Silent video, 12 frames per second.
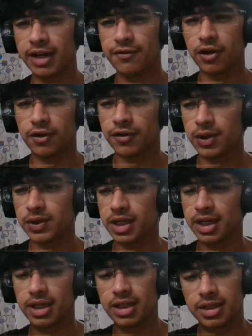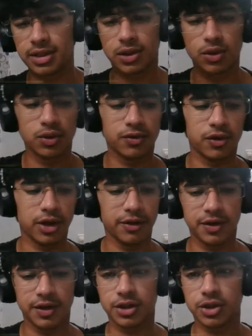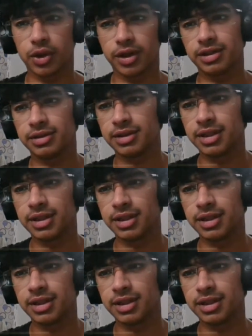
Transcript: wait for a few seconds for everyone to join.